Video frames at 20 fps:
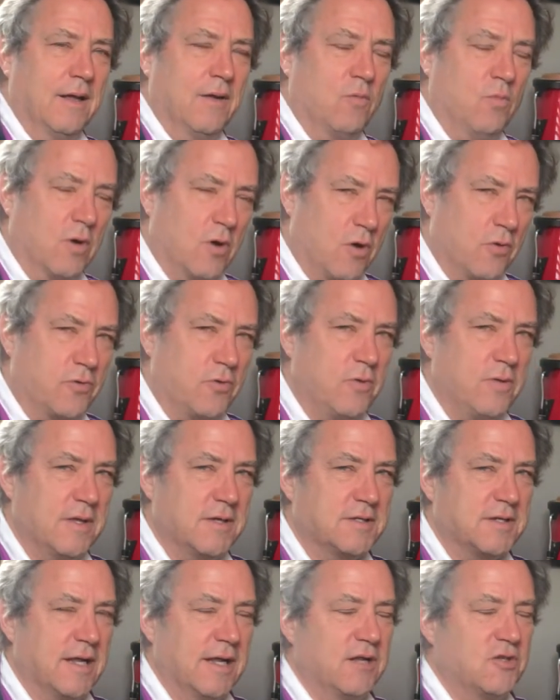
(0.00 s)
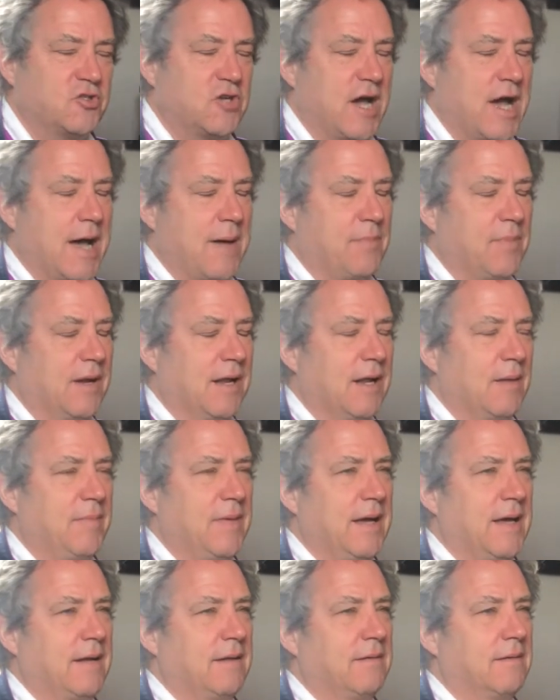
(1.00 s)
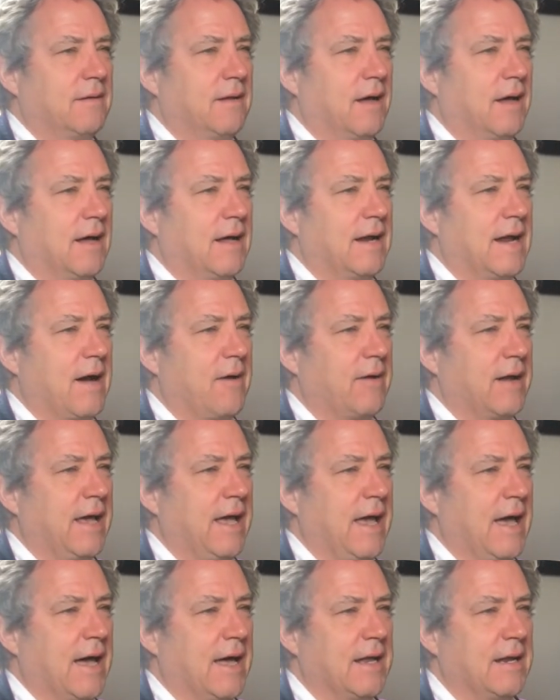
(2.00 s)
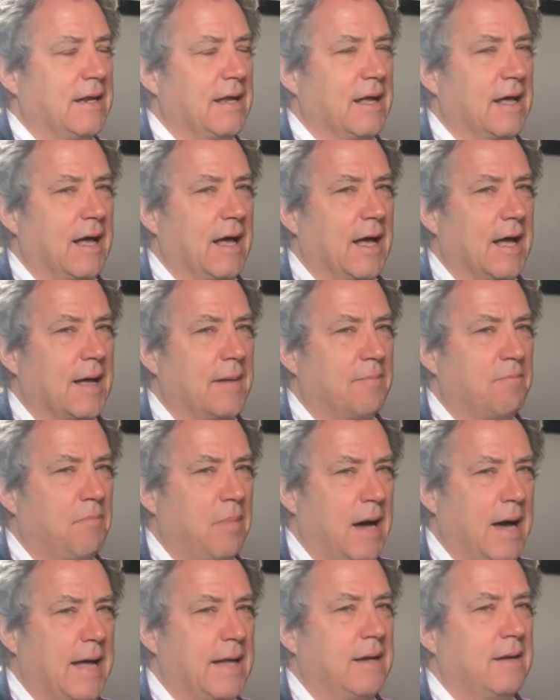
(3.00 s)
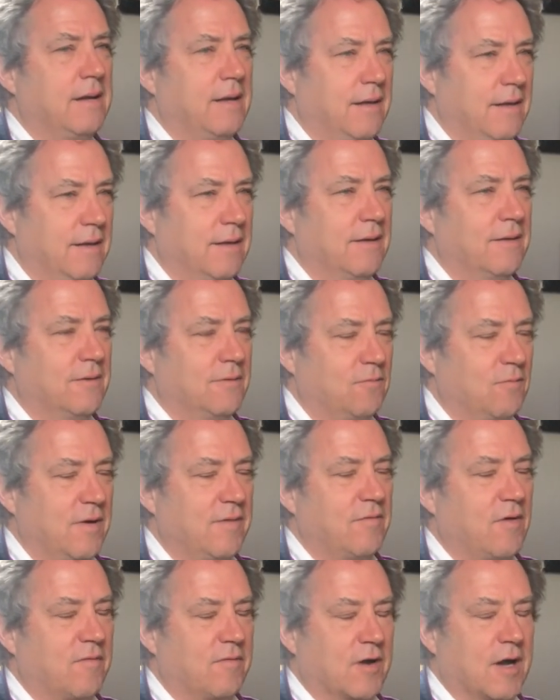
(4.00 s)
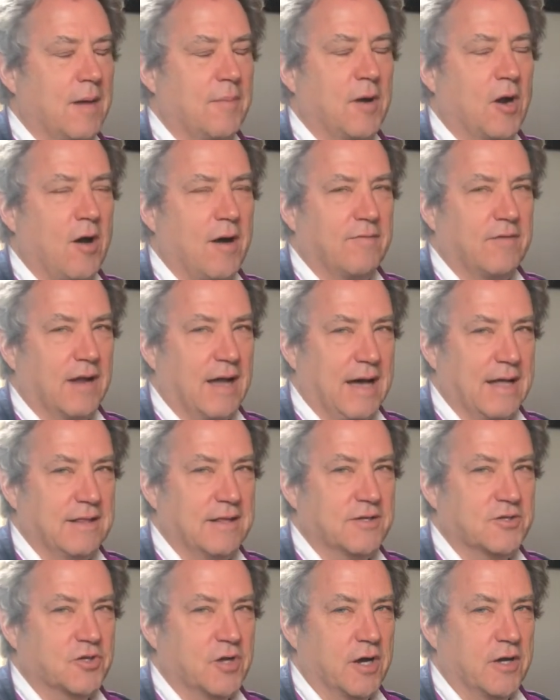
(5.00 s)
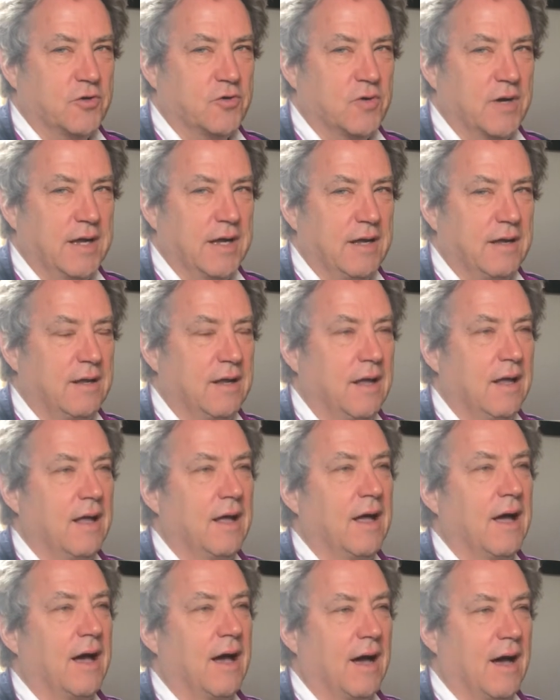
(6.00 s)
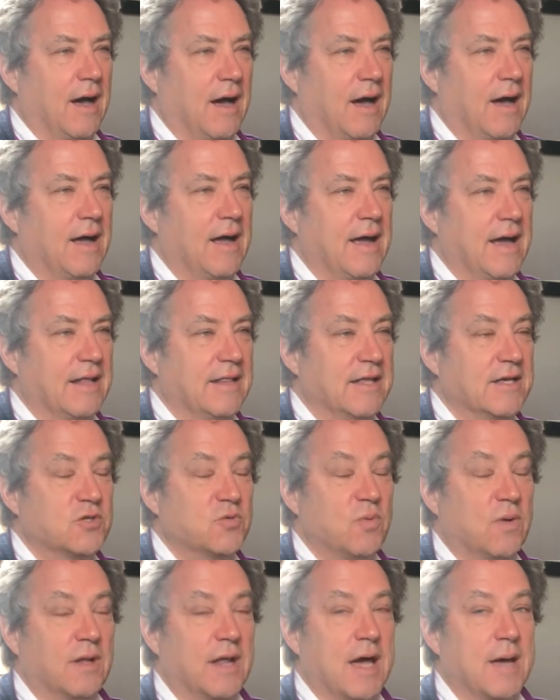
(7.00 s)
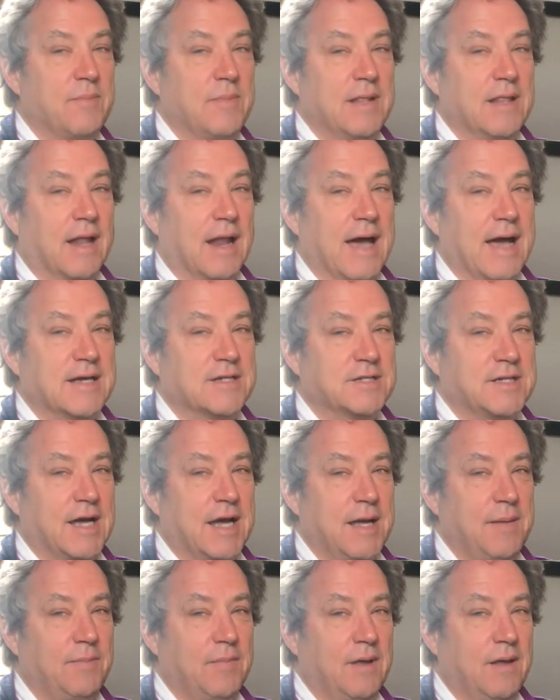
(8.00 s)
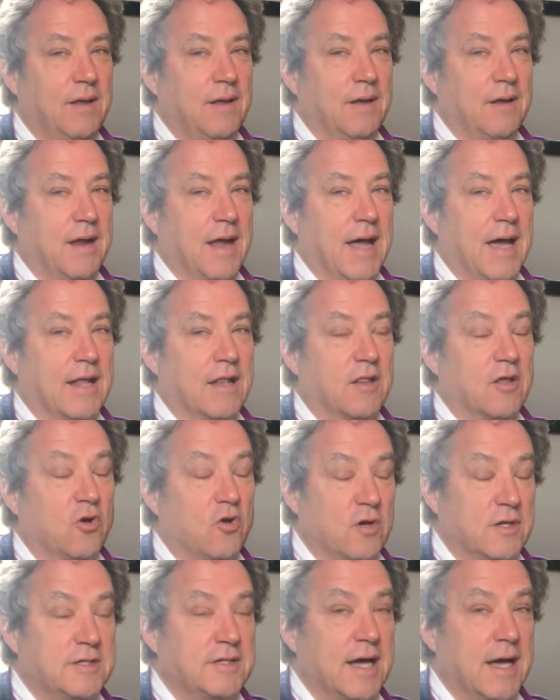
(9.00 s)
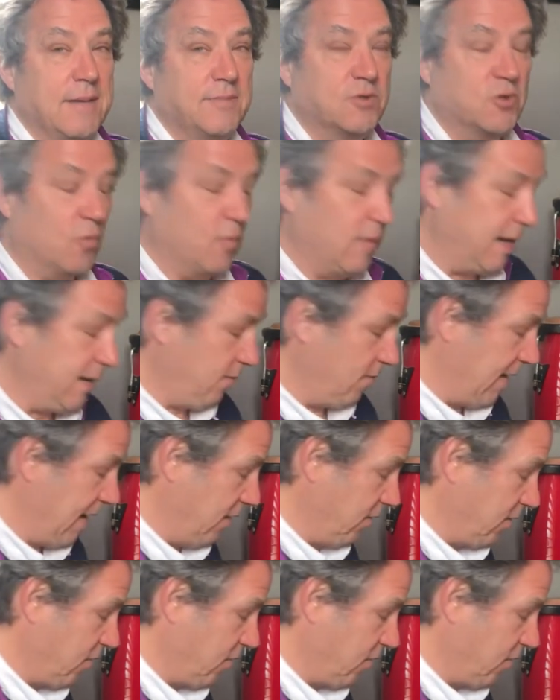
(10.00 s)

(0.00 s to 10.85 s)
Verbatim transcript: We'll go through this little chop a little bit uh, now and again, uh, but we've overcome an awful lot in this country, uh, and this will not be the last time, and the good times are right around the